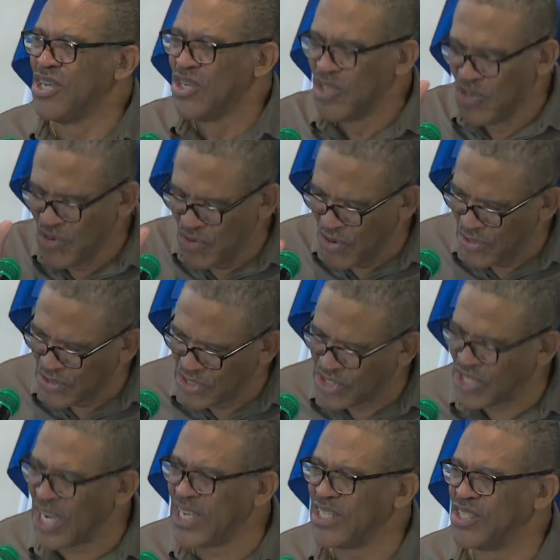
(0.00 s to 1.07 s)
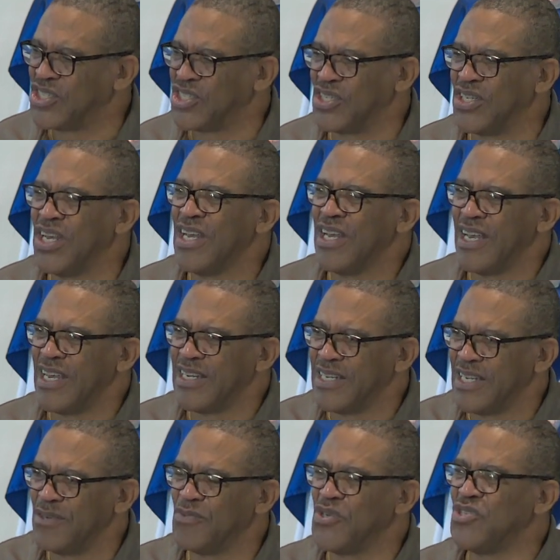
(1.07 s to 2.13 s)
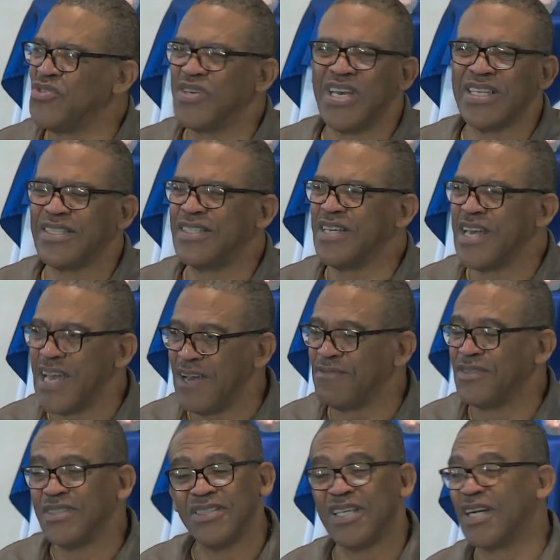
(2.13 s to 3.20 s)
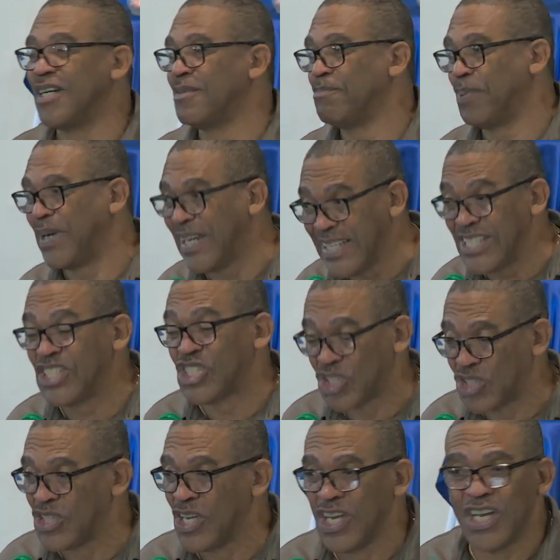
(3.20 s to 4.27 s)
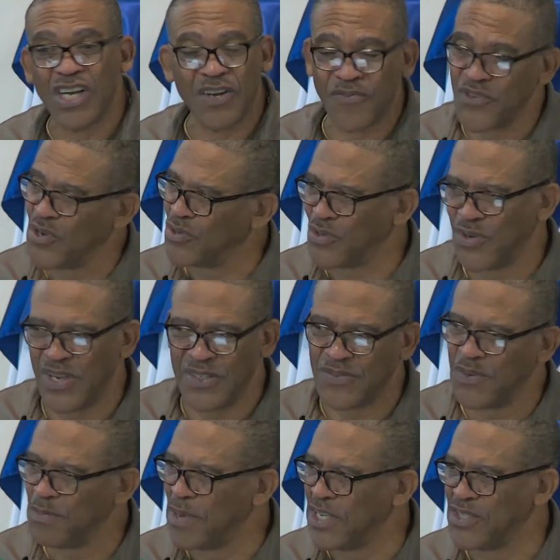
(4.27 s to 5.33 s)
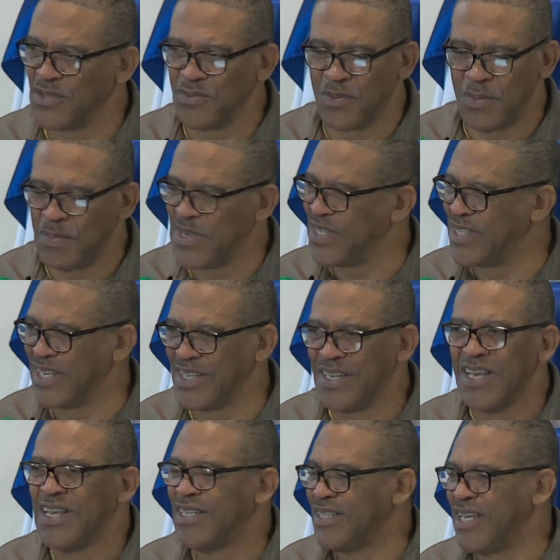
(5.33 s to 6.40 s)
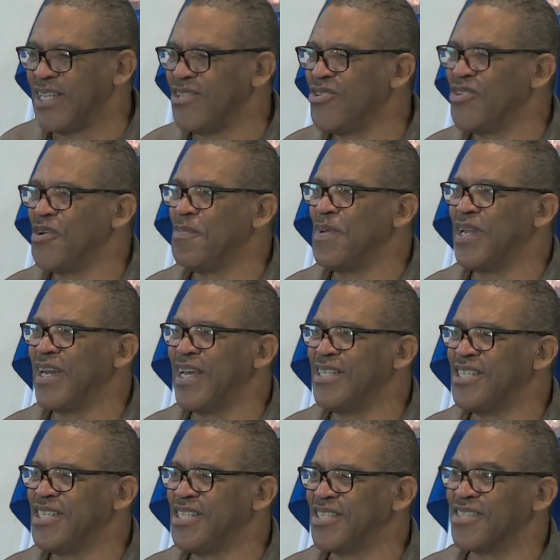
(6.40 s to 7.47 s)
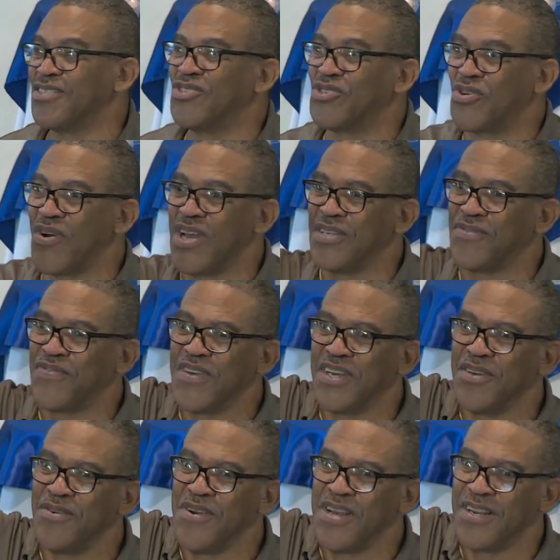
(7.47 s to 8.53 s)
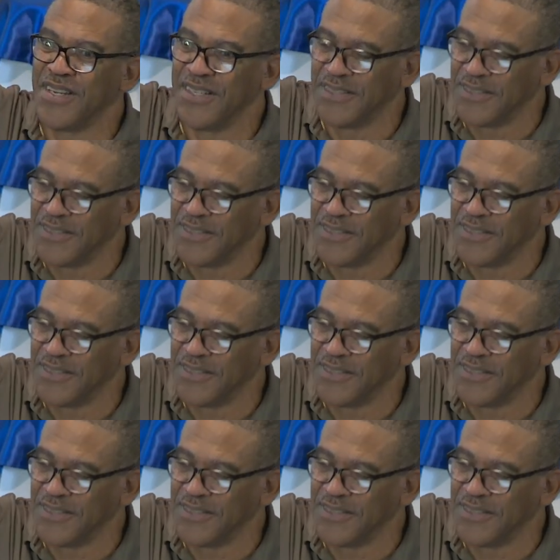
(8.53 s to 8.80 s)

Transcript: You are changing, and then when you get to heaven, the completion of your transformation will be then. Then you're going to be like Jesus, transfigurated.